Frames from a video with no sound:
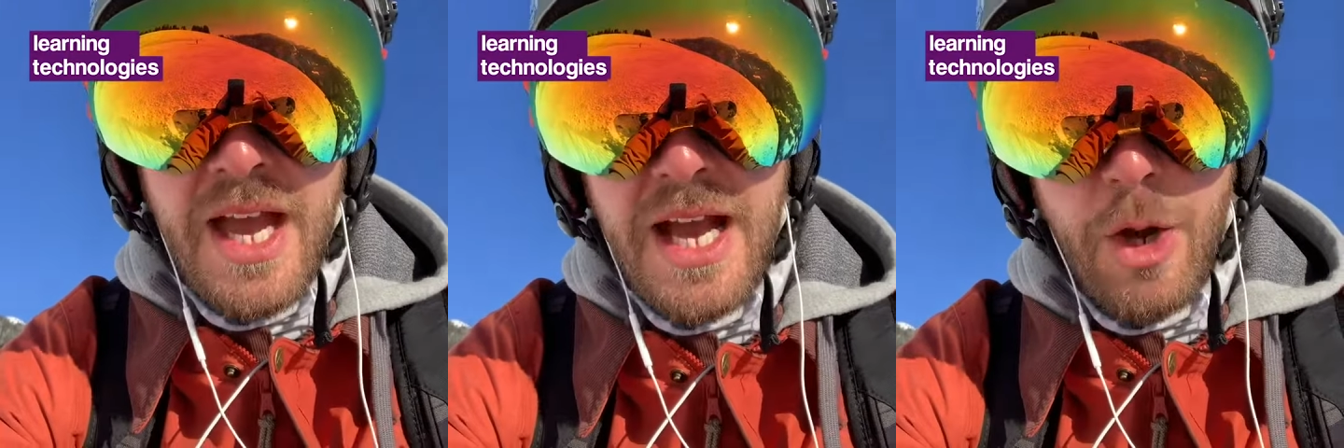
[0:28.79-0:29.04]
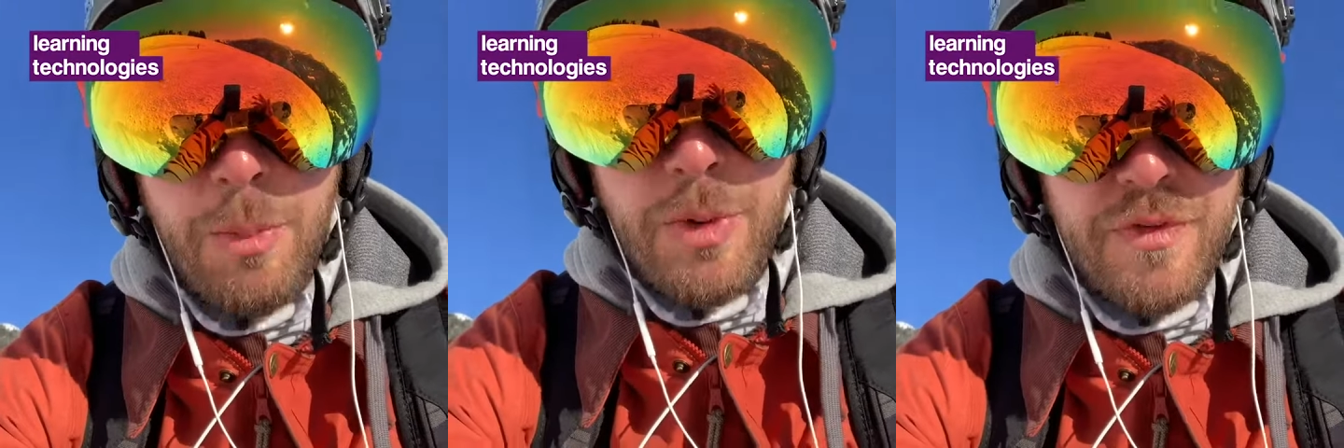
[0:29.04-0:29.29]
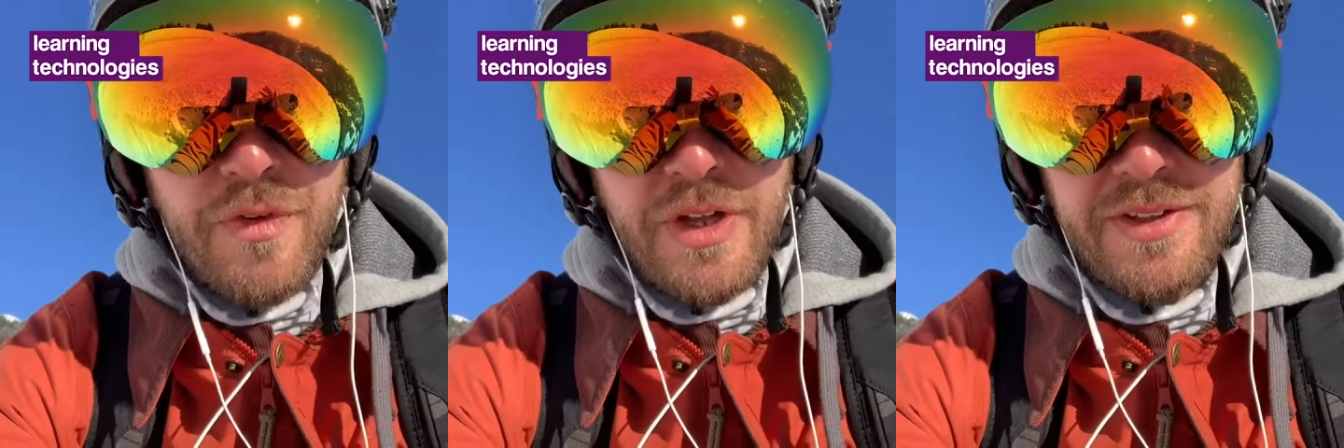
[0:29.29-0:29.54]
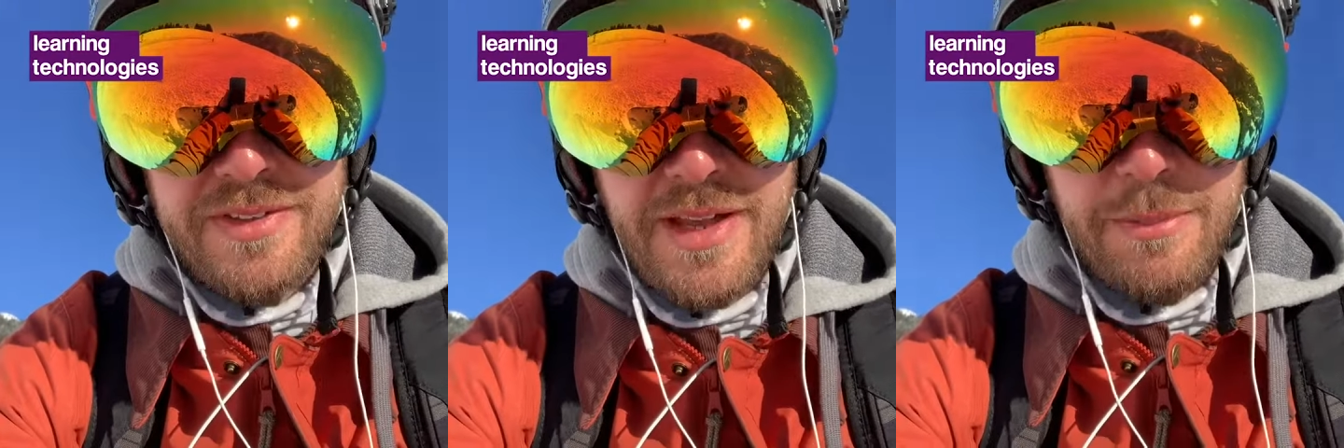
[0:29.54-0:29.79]
Our proof of
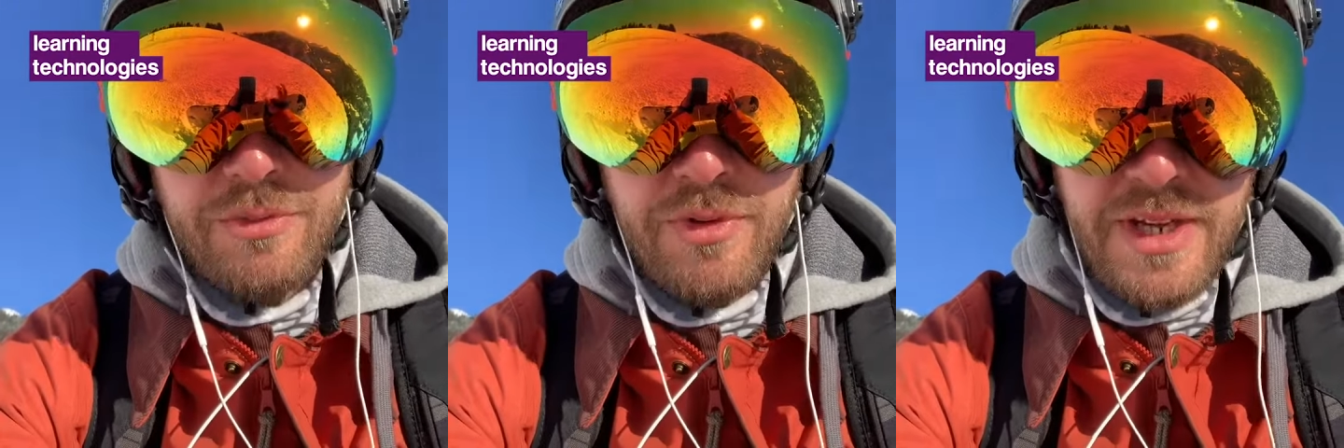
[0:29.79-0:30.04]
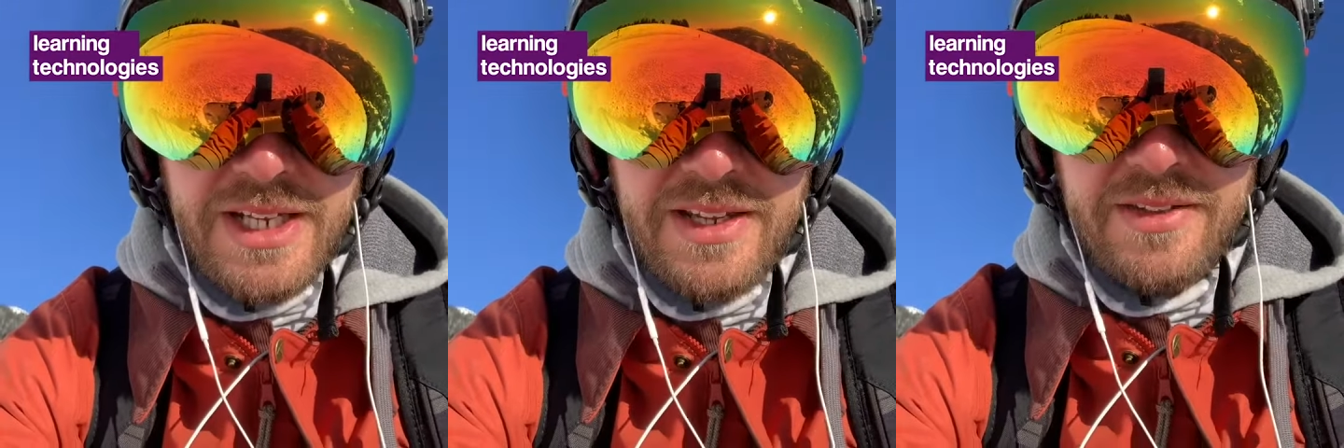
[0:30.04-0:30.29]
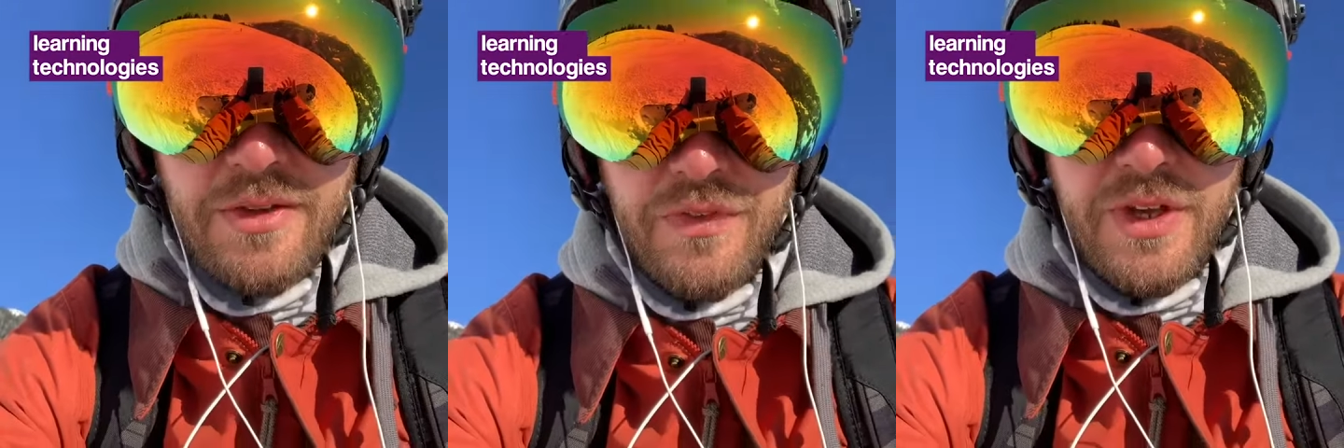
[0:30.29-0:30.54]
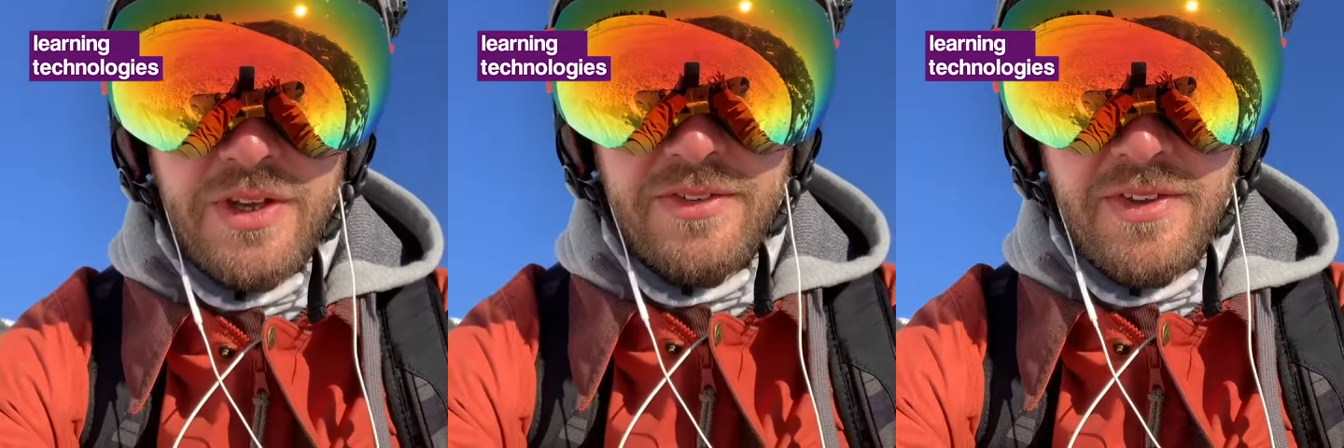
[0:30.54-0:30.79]
concept really is the
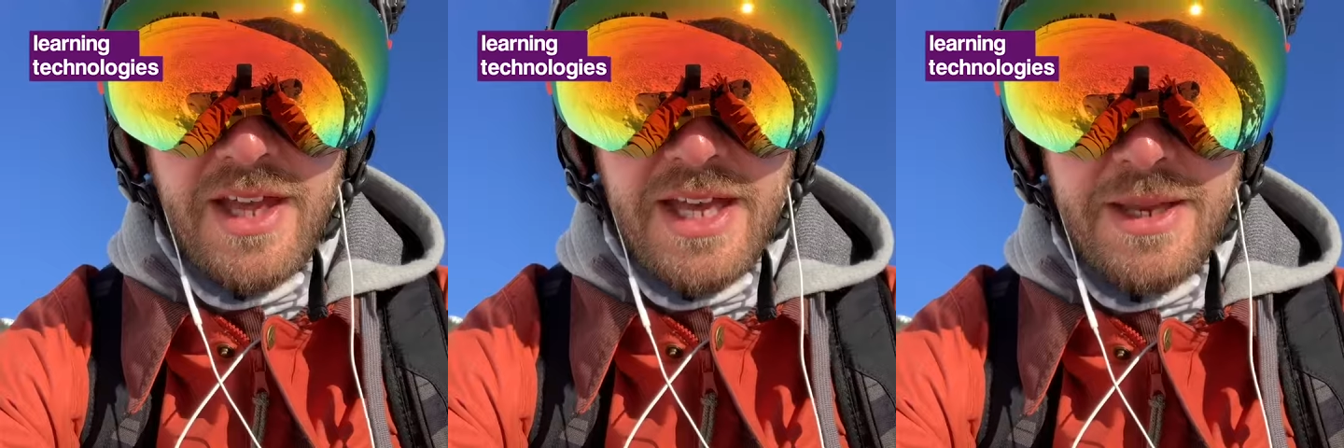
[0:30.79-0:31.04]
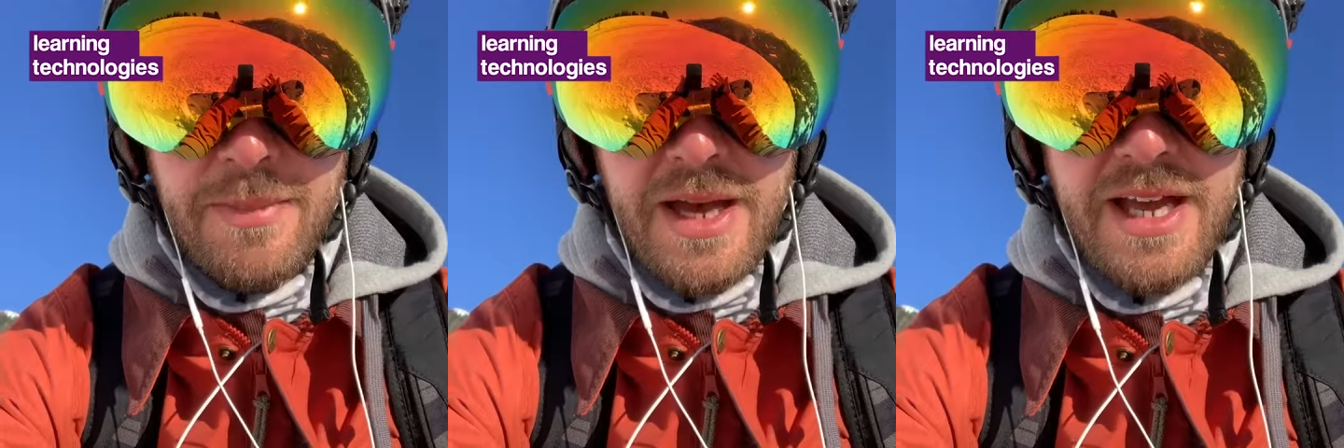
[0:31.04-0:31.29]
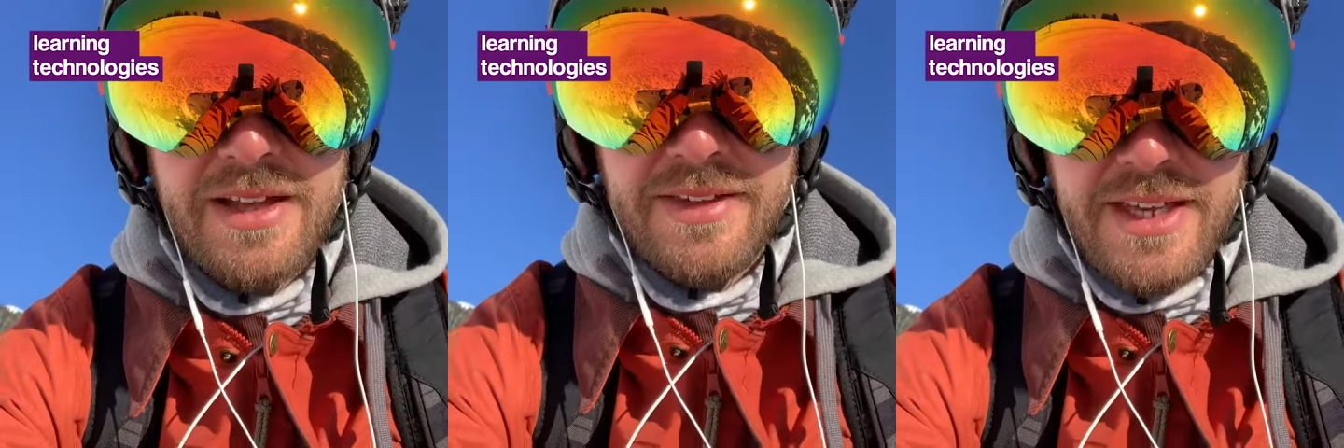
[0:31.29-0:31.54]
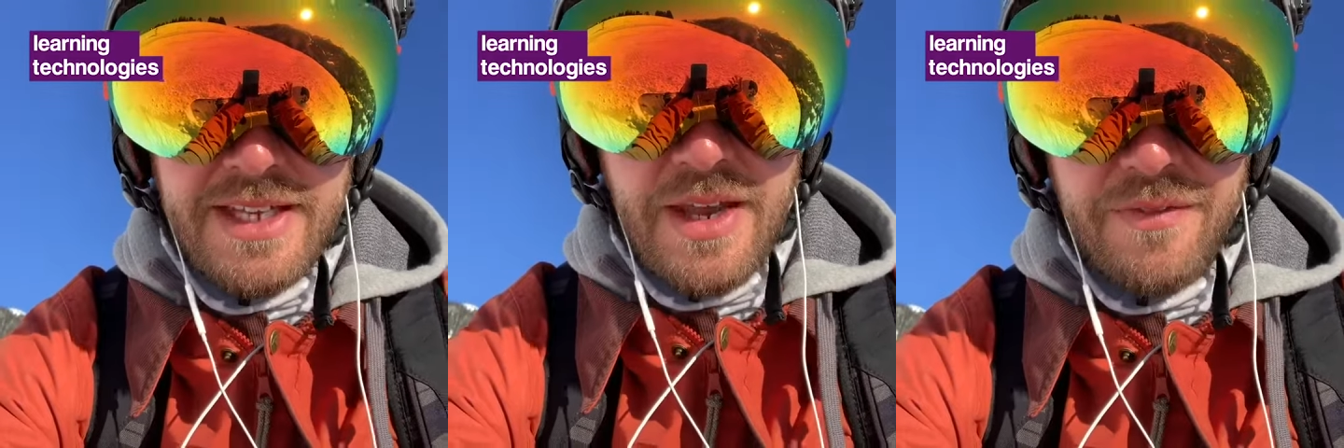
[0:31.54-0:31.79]
first time at
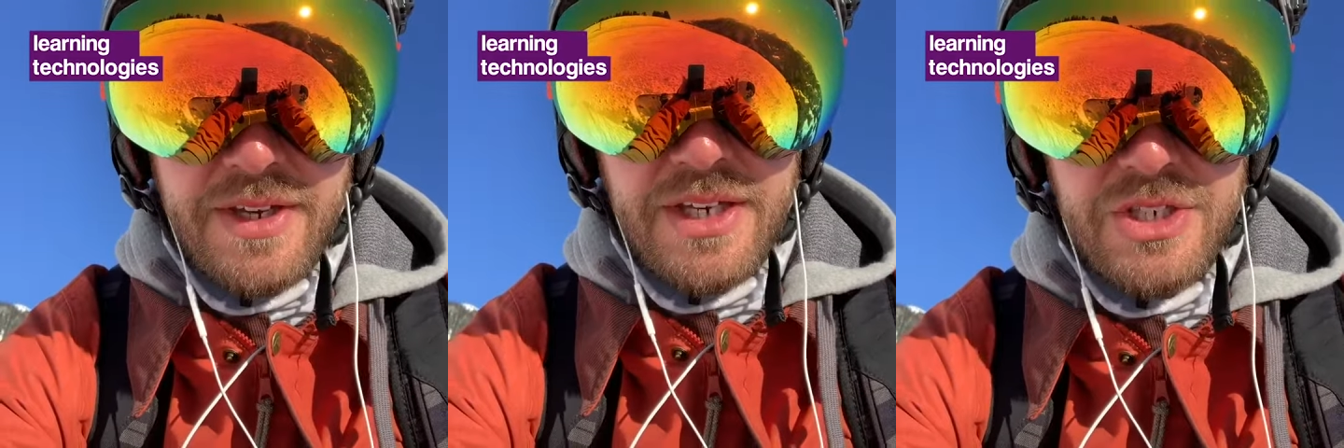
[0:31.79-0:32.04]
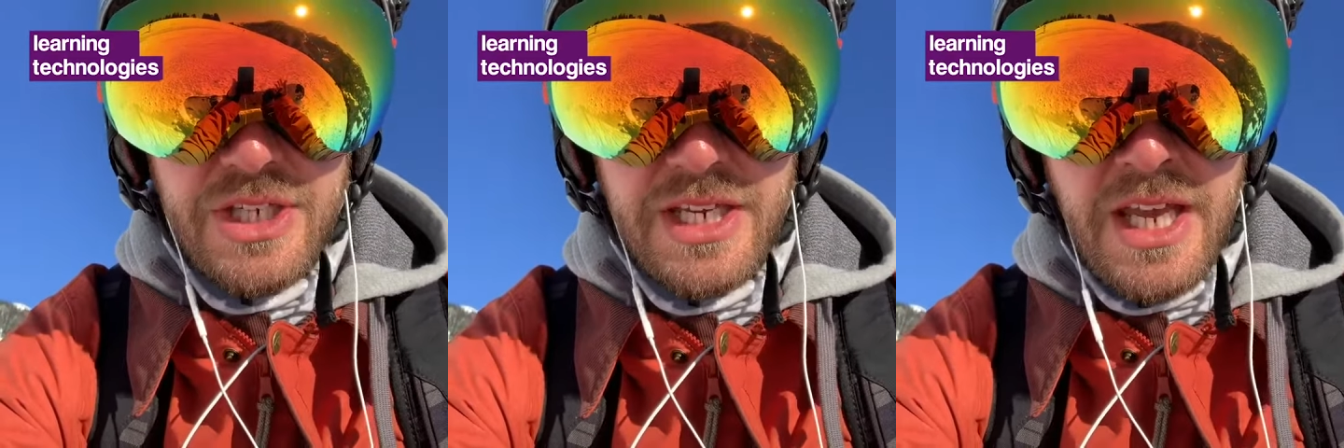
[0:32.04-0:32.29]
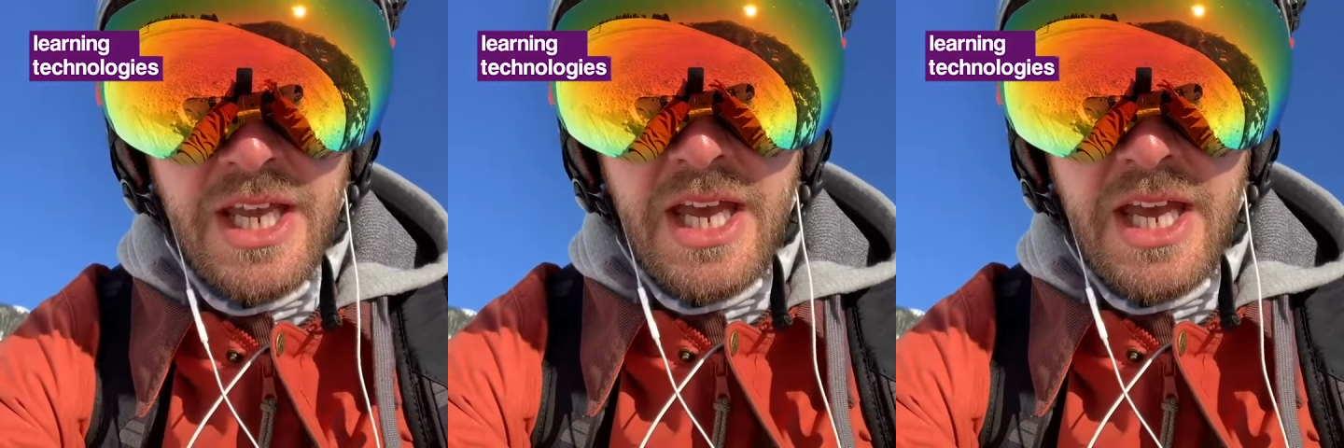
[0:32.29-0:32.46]
EDF Energy